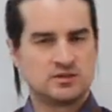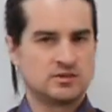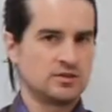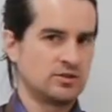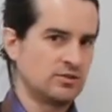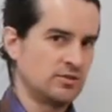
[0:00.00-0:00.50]

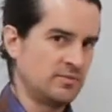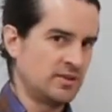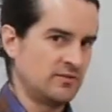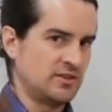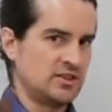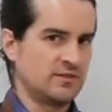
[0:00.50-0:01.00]
or go in a
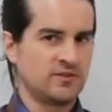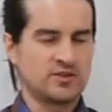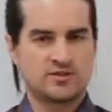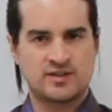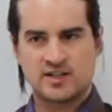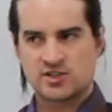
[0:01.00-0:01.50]
bit of a different
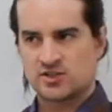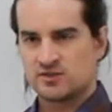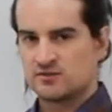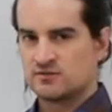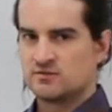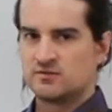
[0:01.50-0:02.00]

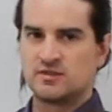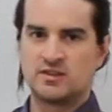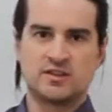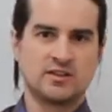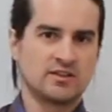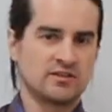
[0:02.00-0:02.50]
direction,
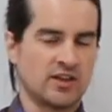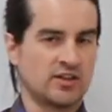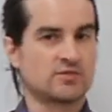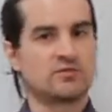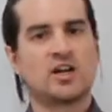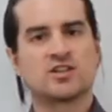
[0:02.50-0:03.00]
then
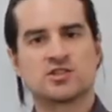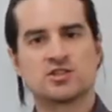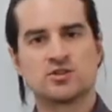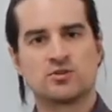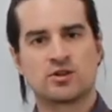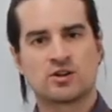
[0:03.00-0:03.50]
its velocity
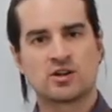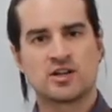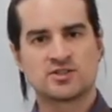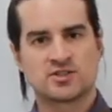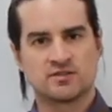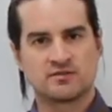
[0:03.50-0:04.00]
is no longer
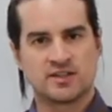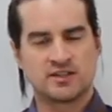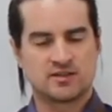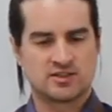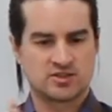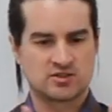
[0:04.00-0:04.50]
constant, right?
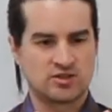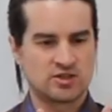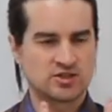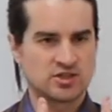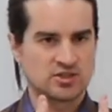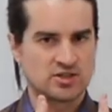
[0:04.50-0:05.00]
Because as long
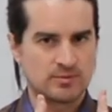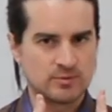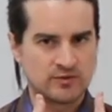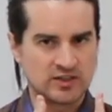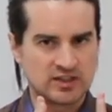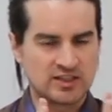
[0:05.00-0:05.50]
as it's not
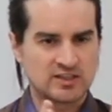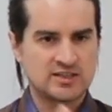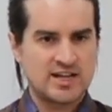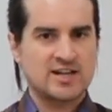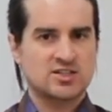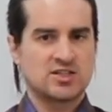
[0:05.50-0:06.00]
moving in the
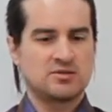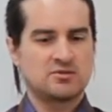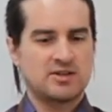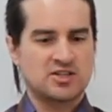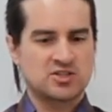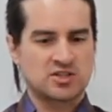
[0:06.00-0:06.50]
exact same
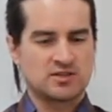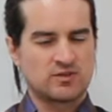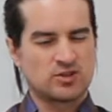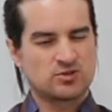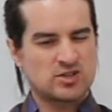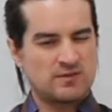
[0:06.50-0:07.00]
direction, if it
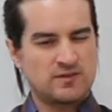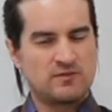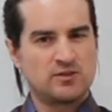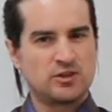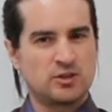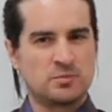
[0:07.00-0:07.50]
goes off
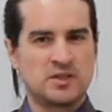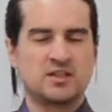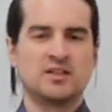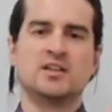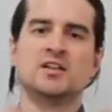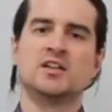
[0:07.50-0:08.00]
even a little
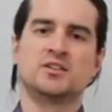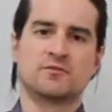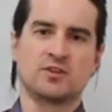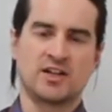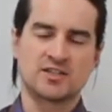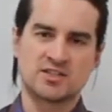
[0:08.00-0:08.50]
bit, its
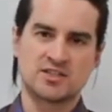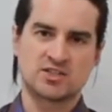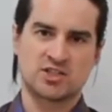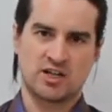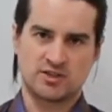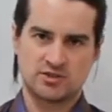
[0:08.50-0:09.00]
velocity has
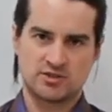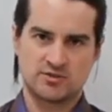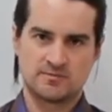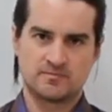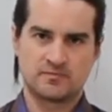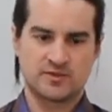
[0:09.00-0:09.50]
changed.
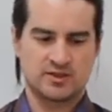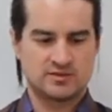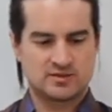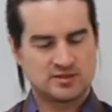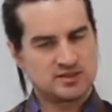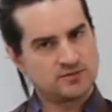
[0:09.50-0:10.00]
Right?
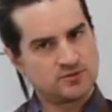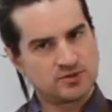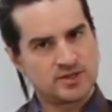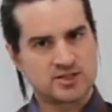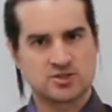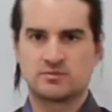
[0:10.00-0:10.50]
Different
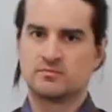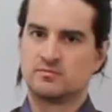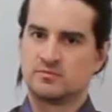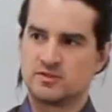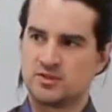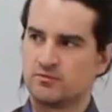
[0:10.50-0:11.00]
direction,
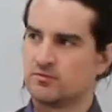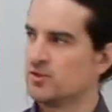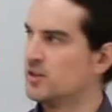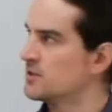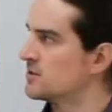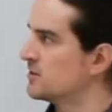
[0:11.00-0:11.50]
different
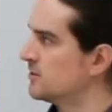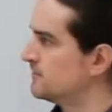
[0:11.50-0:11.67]
velocity.